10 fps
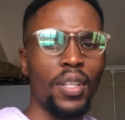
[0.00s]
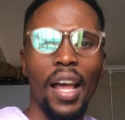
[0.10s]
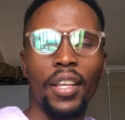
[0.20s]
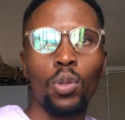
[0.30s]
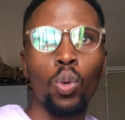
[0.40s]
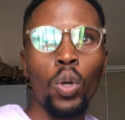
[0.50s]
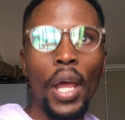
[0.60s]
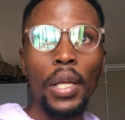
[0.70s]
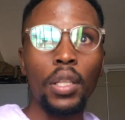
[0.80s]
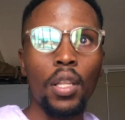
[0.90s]
I do
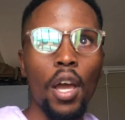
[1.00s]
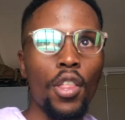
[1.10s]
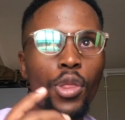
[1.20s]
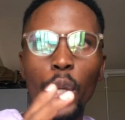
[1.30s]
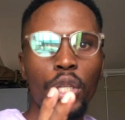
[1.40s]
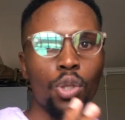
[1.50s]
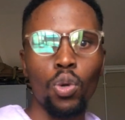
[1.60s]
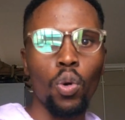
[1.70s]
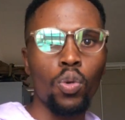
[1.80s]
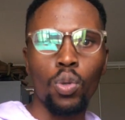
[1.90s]
like 3
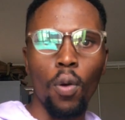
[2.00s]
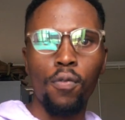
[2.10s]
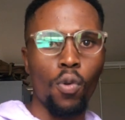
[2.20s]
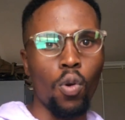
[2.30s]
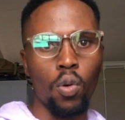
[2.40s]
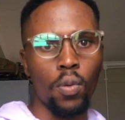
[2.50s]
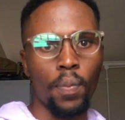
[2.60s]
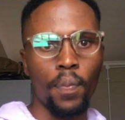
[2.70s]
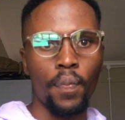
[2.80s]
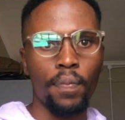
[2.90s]
strokes or 4.
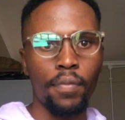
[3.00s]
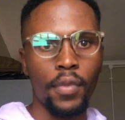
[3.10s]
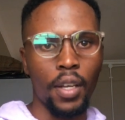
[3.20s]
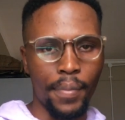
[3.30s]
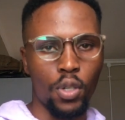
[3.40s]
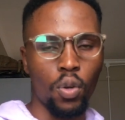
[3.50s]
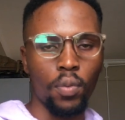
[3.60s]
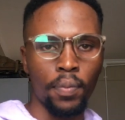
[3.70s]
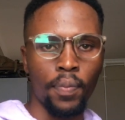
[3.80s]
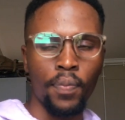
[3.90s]
I'm sure.
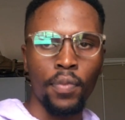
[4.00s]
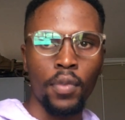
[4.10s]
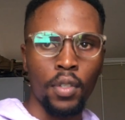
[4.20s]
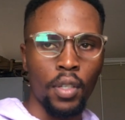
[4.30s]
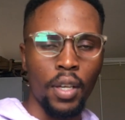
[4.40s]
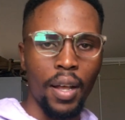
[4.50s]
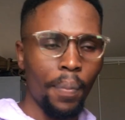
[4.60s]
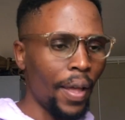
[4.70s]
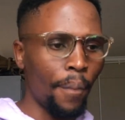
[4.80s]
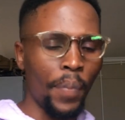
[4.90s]

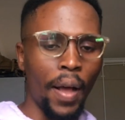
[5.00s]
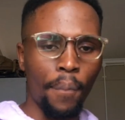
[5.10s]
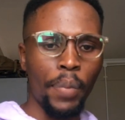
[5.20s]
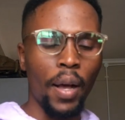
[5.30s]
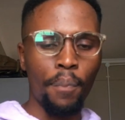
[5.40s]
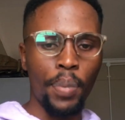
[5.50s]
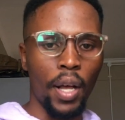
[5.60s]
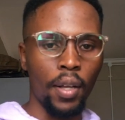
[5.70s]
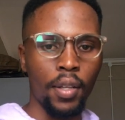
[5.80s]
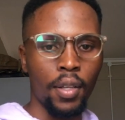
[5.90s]
I'm like, bah, bah,
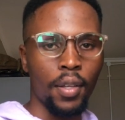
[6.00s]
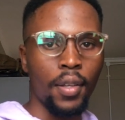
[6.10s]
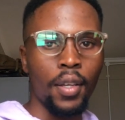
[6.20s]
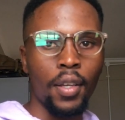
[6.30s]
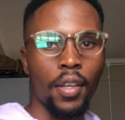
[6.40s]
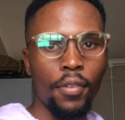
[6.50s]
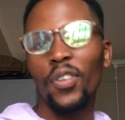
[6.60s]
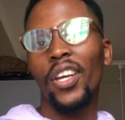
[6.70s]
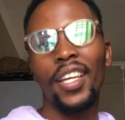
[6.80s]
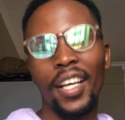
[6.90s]
bah. If
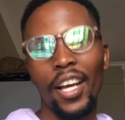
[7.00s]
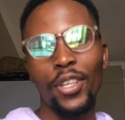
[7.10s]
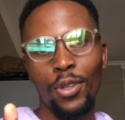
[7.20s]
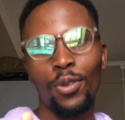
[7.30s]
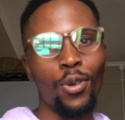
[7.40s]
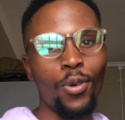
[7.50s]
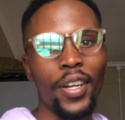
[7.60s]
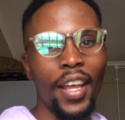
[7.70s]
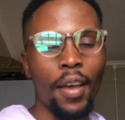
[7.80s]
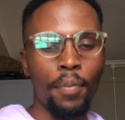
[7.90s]
you're a guy, you know
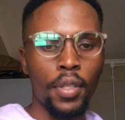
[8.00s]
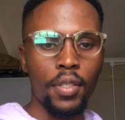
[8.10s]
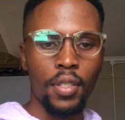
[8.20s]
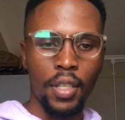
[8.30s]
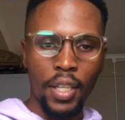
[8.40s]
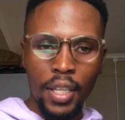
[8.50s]
what happens.